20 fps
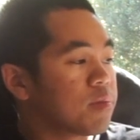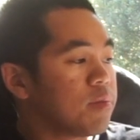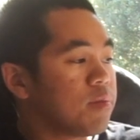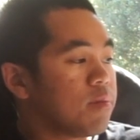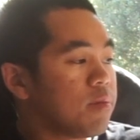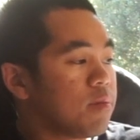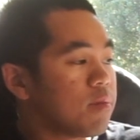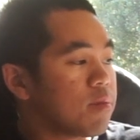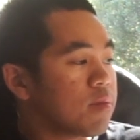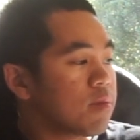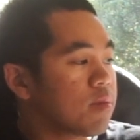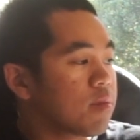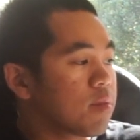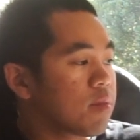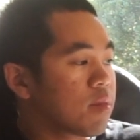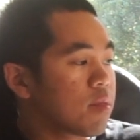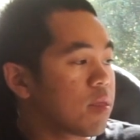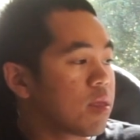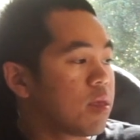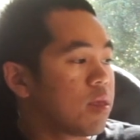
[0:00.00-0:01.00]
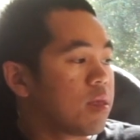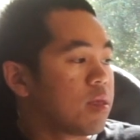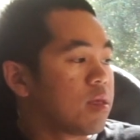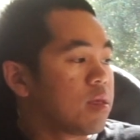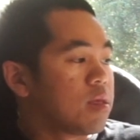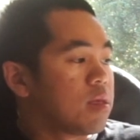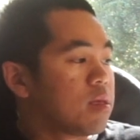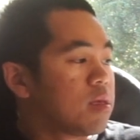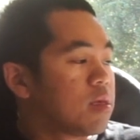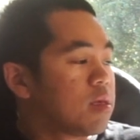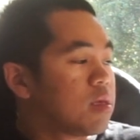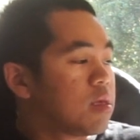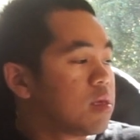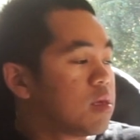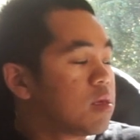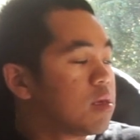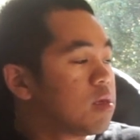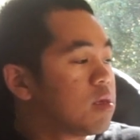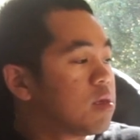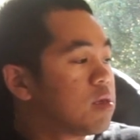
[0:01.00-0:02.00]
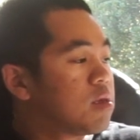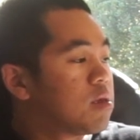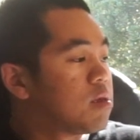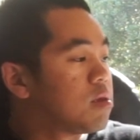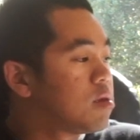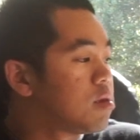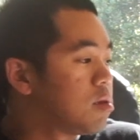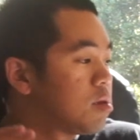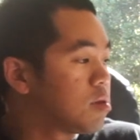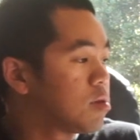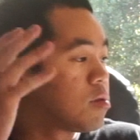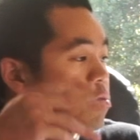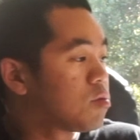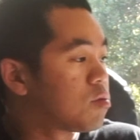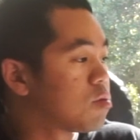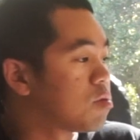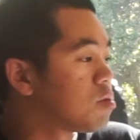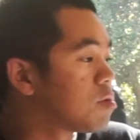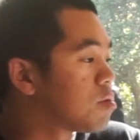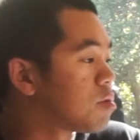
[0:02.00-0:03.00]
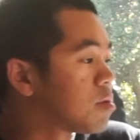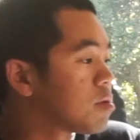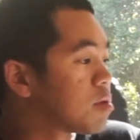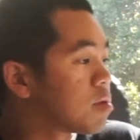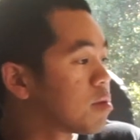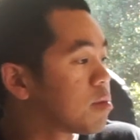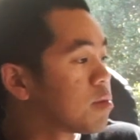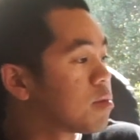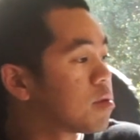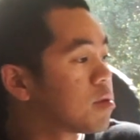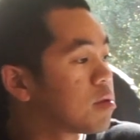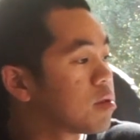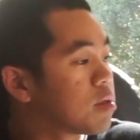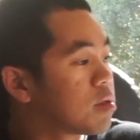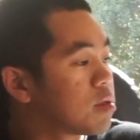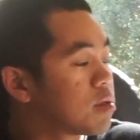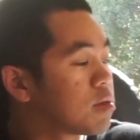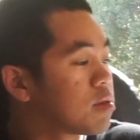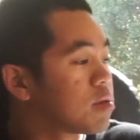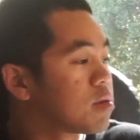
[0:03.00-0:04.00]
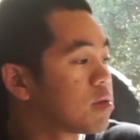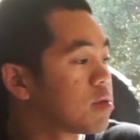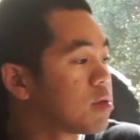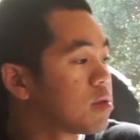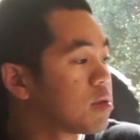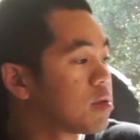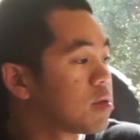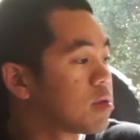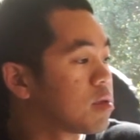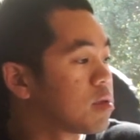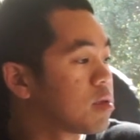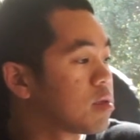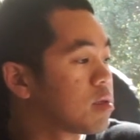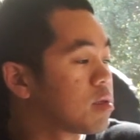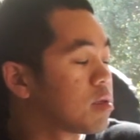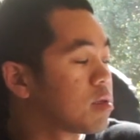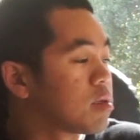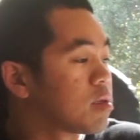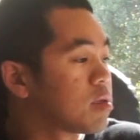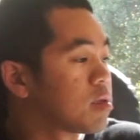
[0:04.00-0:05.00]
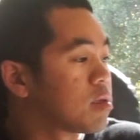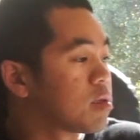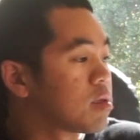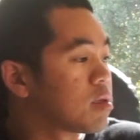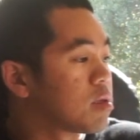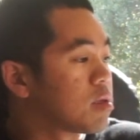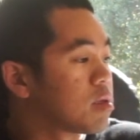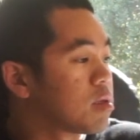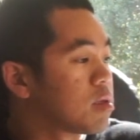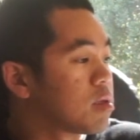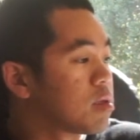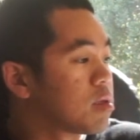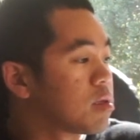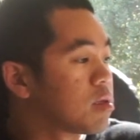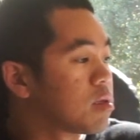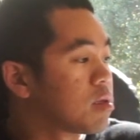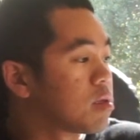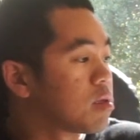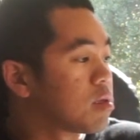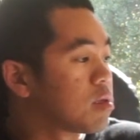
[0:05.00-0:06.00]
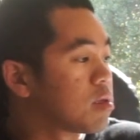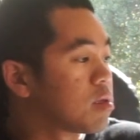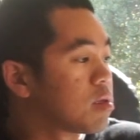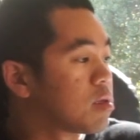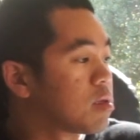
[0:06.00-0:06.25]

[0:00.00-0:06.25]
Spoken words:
[no speech]